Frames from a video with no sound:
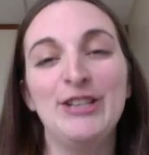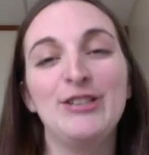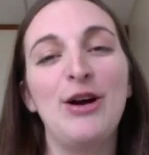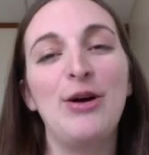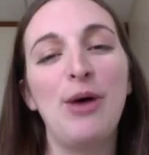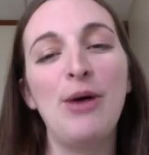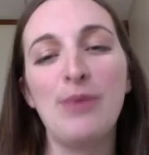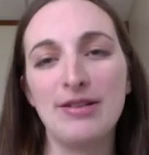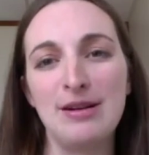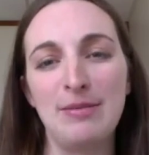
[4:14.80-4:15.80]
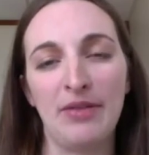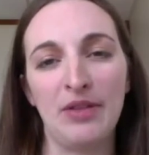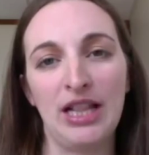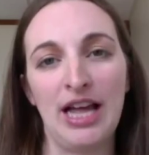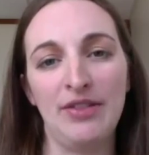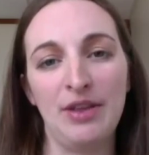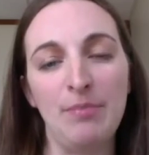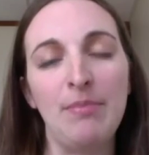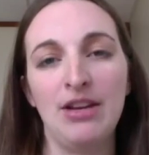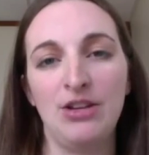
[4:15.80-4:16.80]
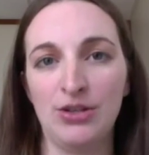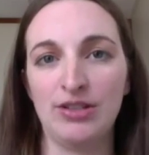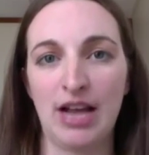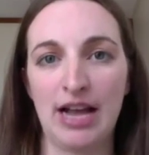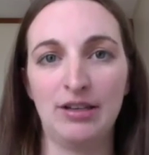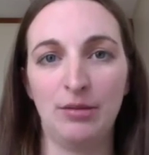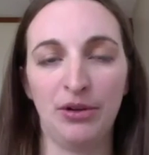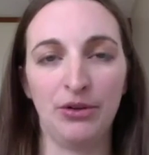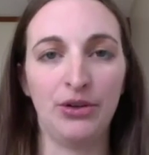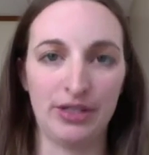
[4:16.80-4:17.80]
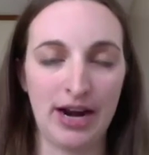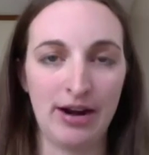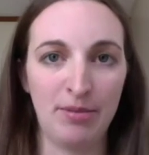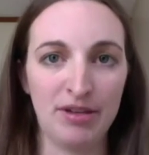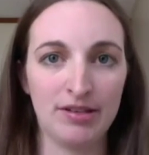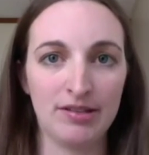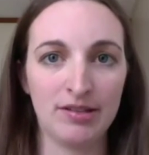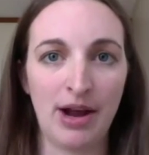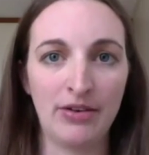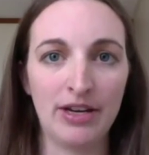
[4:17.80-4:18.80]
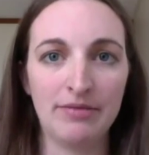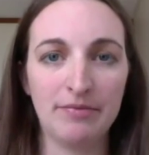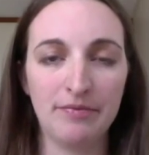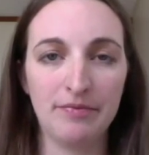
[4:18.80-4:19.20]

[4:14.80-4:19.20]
So what was it about the cloud that made you decide to build your entire business around it?